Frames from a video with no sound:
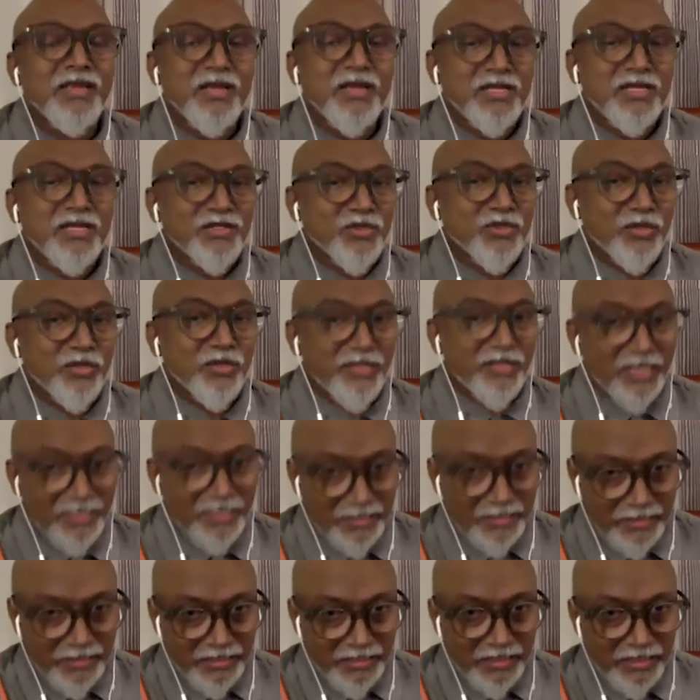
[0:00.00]
So
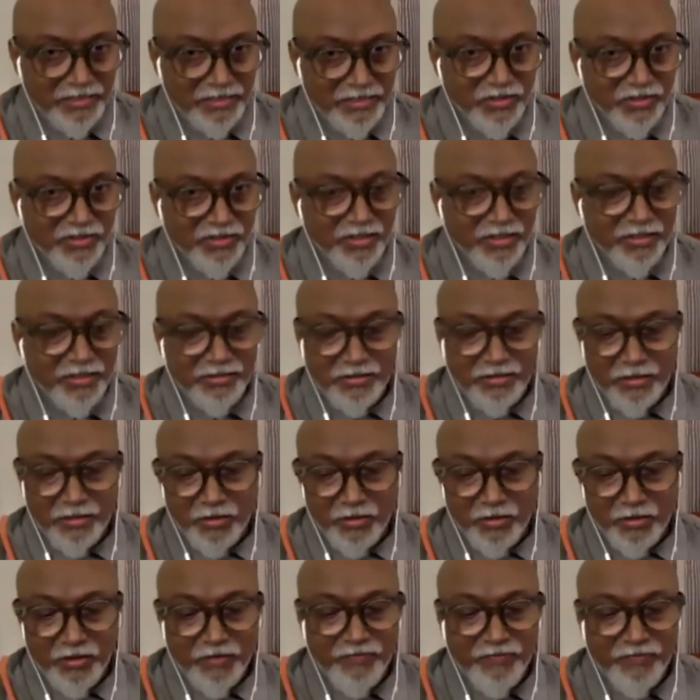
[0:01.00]
that get together, a
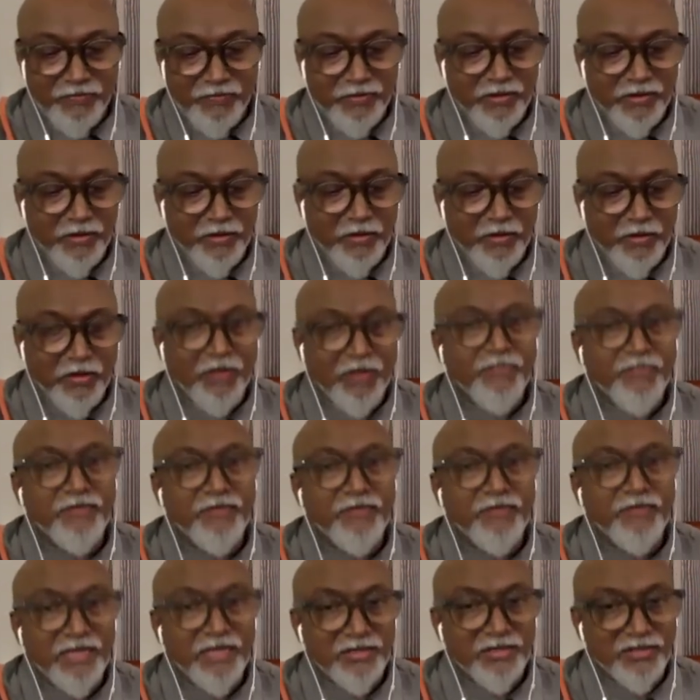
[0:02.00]
lot of lot of
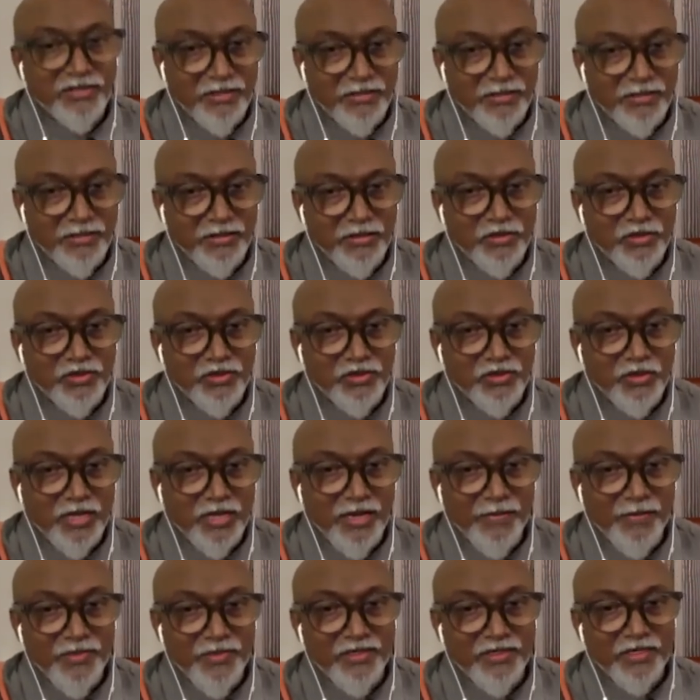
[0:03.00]
get together used to
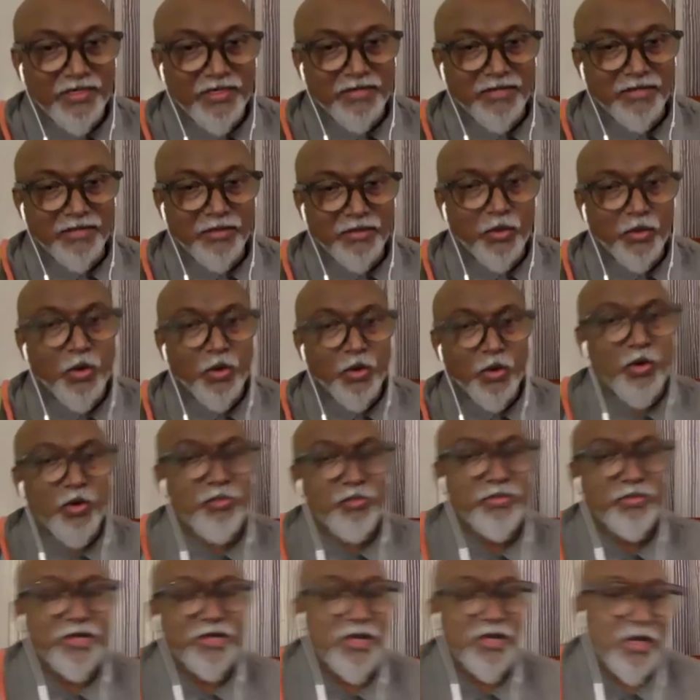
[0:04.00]
happen at
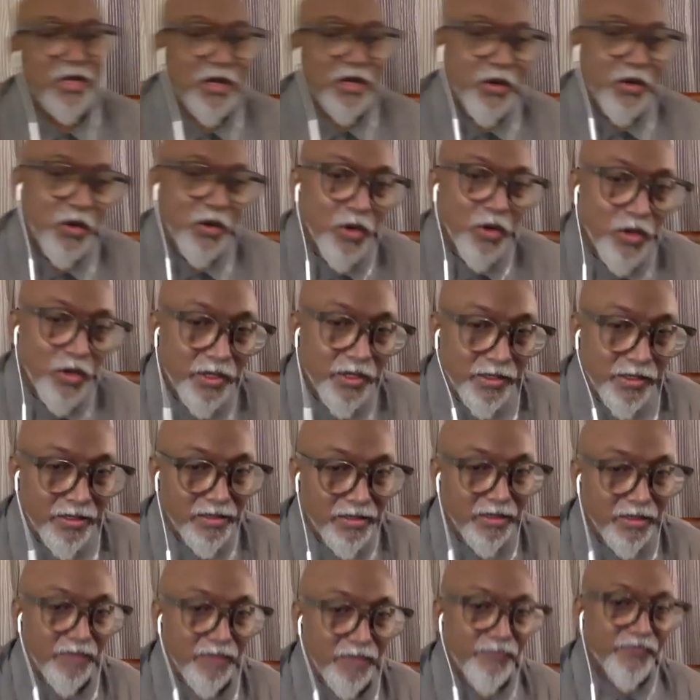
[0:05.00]
home or
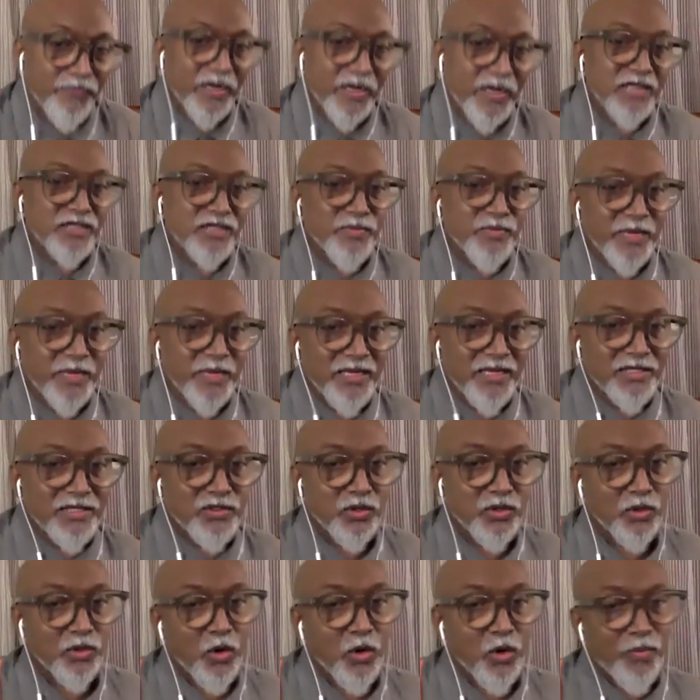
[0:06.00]
in, in friends' place
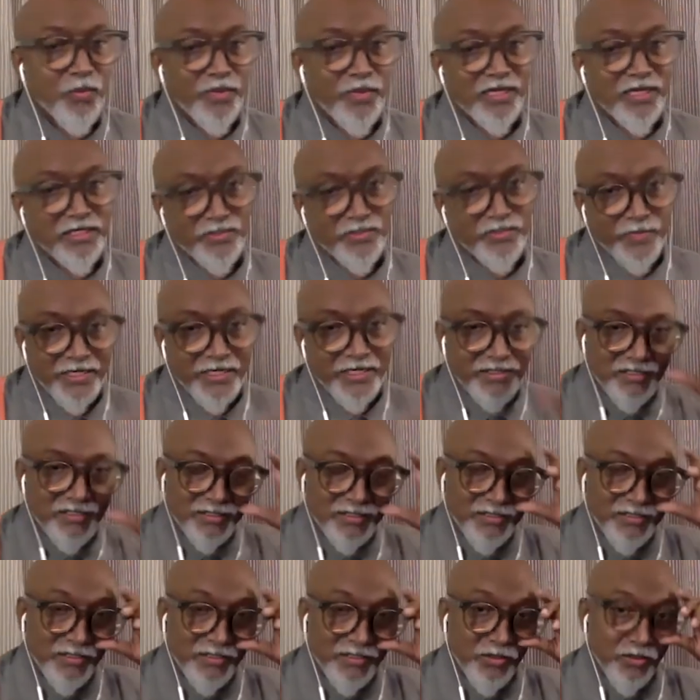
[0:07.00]
or opening
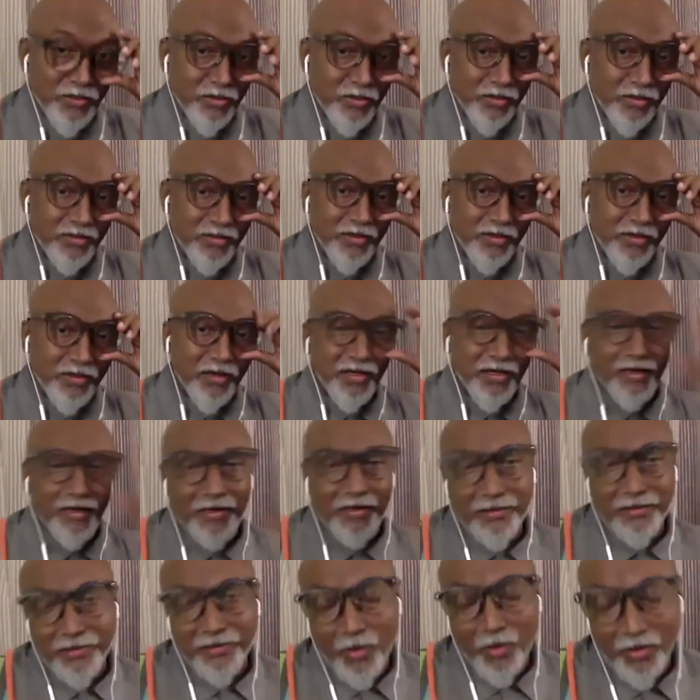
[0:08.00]
spaces, you know.
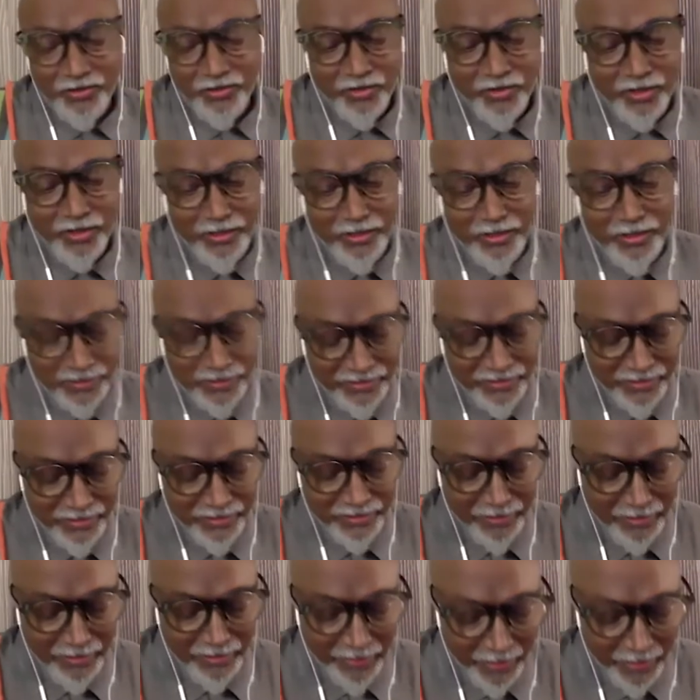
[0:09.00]
And also interestingly,